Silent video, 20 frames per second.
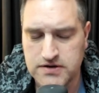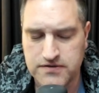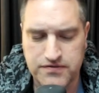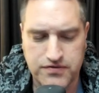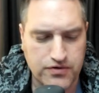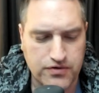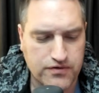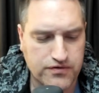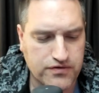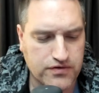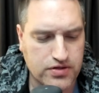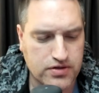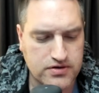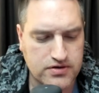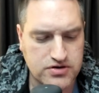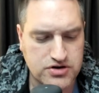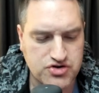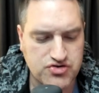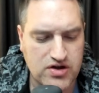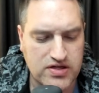for
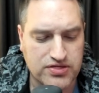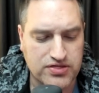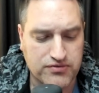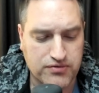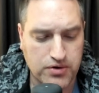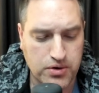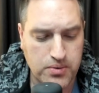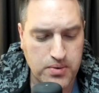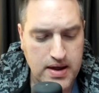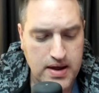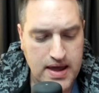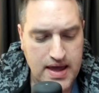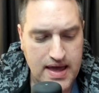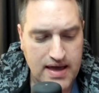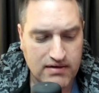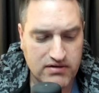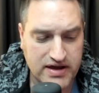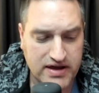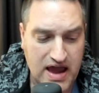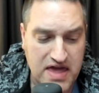the strength crew.
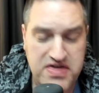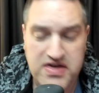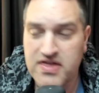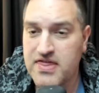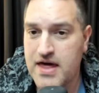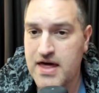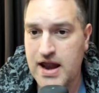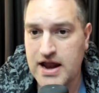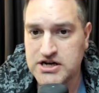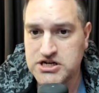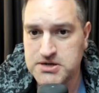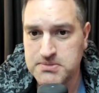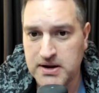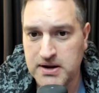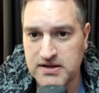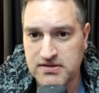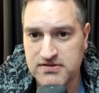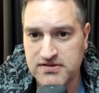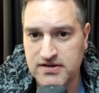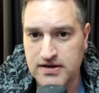I think that actually
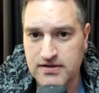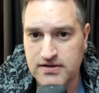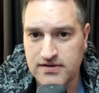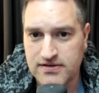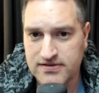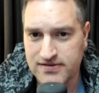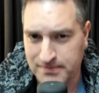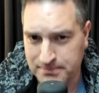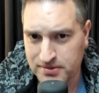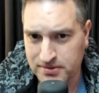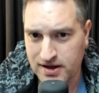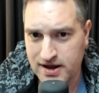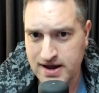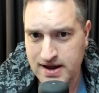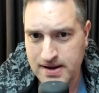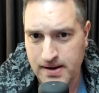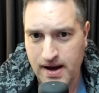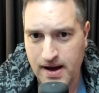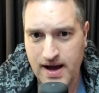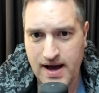might see some
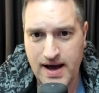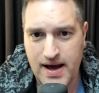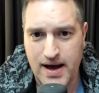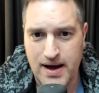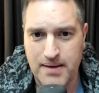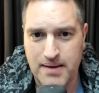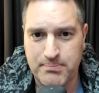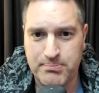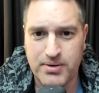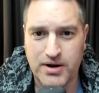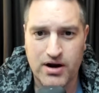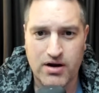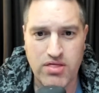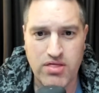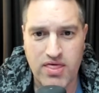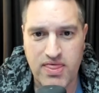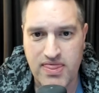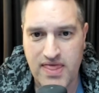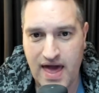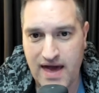play. But
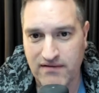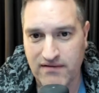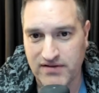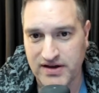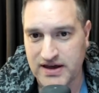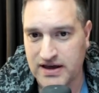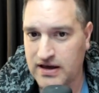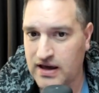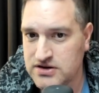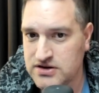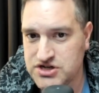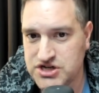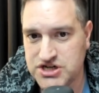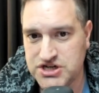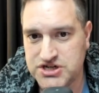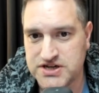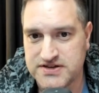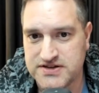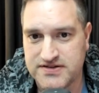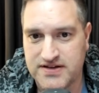other than that,
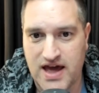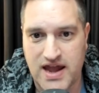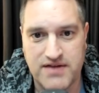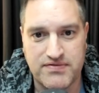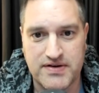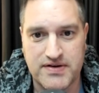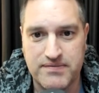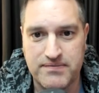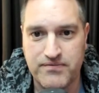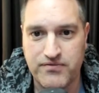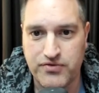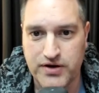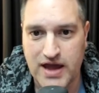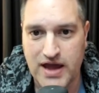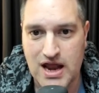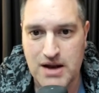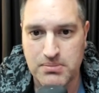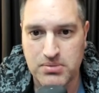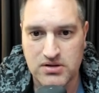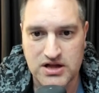she's just kind of a
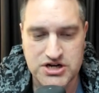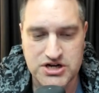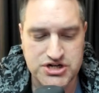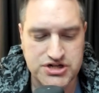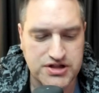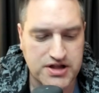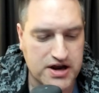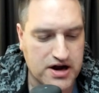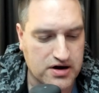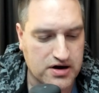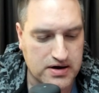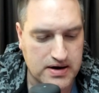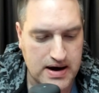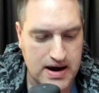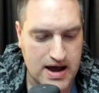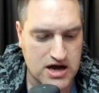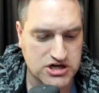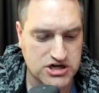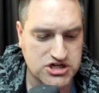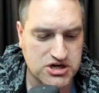forgettable legend there.
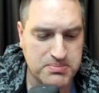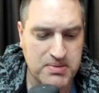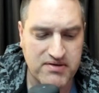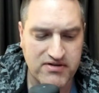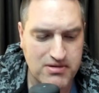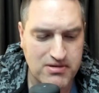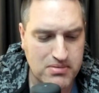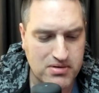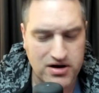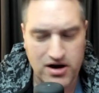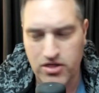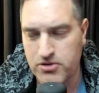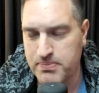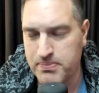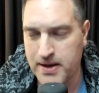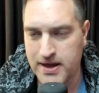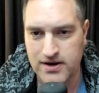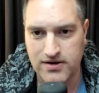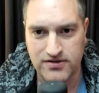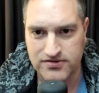She'll be available on other
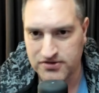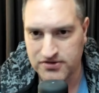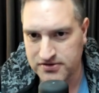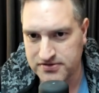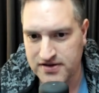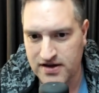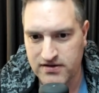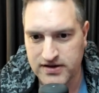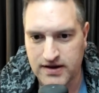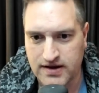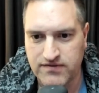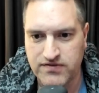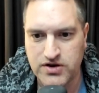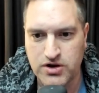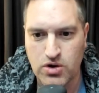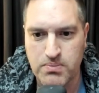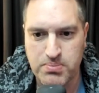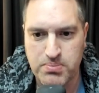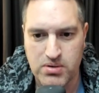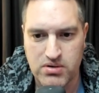banners, so it's not like if you
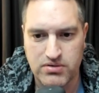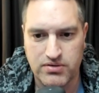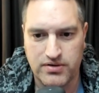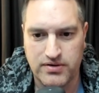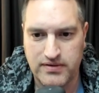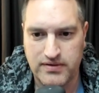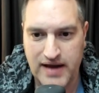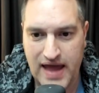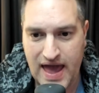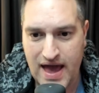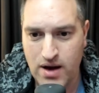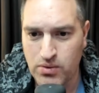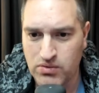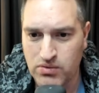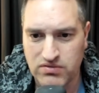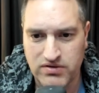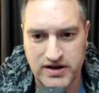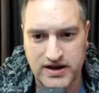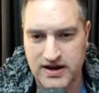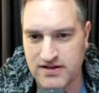don't pull her now,
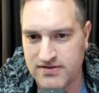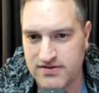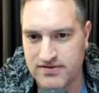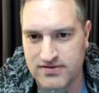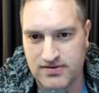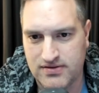it's